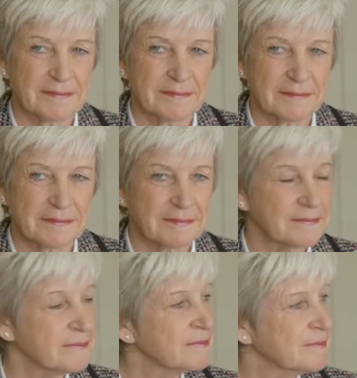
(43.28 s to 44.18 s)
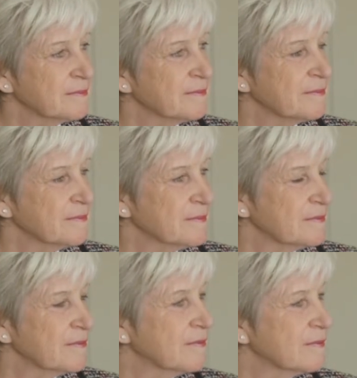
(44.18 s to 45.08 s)

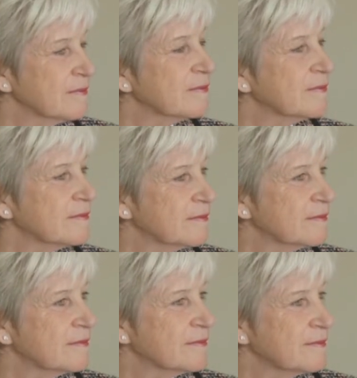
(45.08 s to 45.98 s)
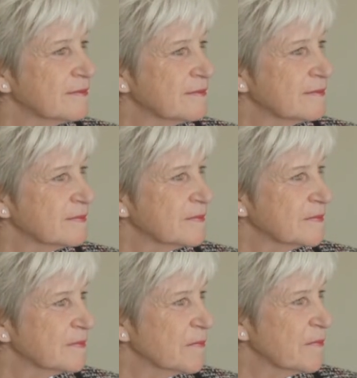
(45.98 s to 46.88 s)

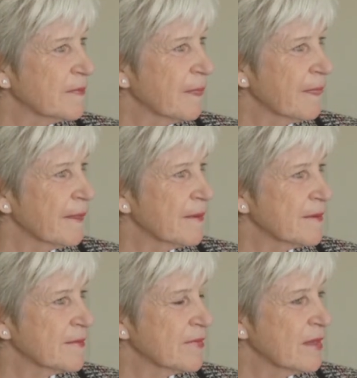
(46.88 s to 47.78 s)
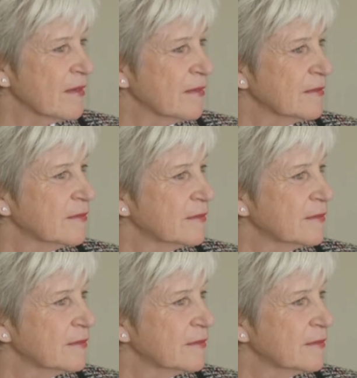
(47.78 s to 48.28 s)
(silent)